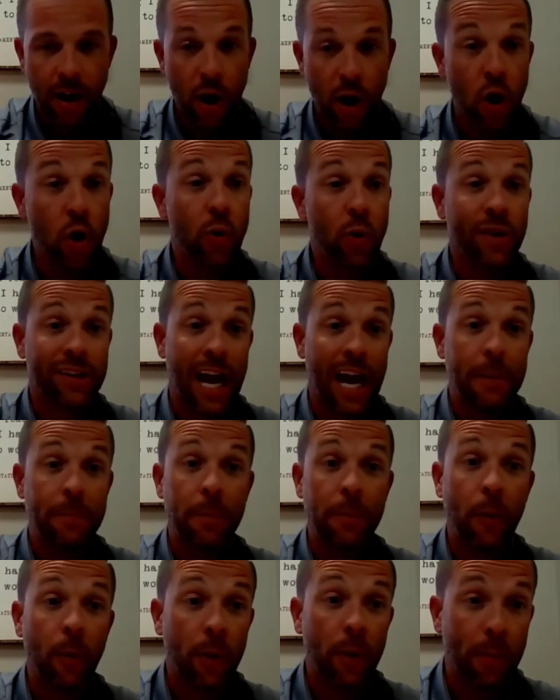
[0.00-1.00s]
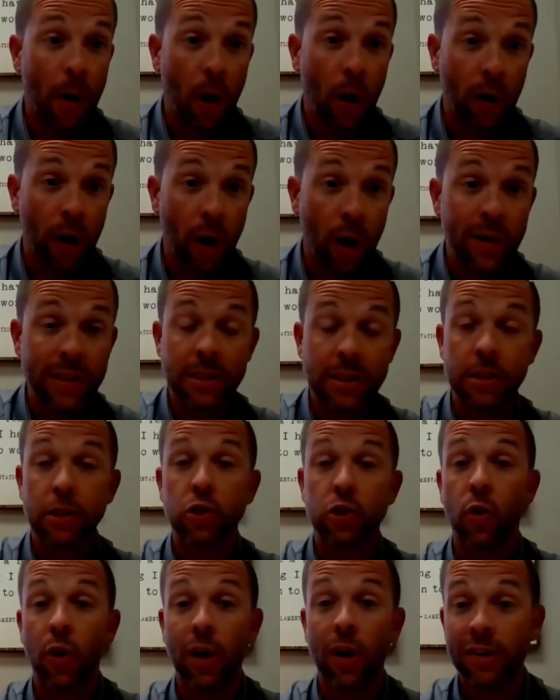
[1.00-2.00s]
who is capable to borrow. Is the
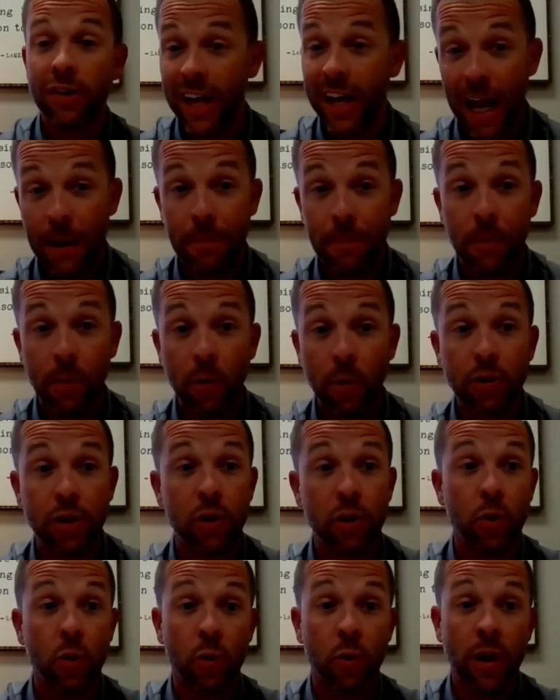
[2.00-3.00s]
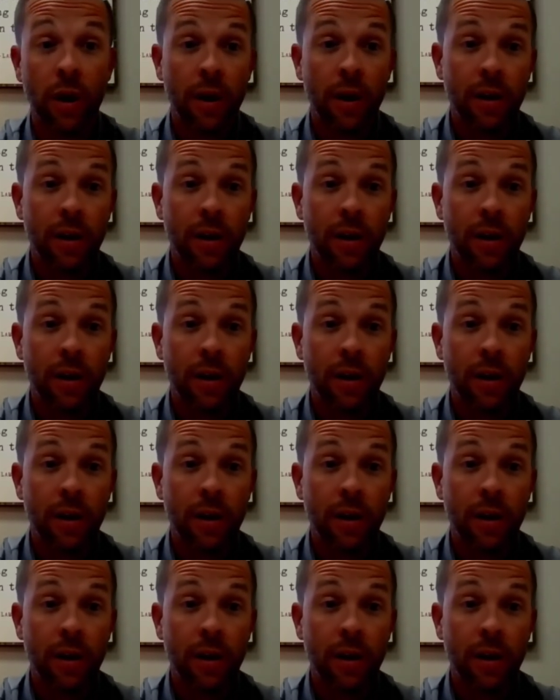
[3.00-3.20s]
trust capable to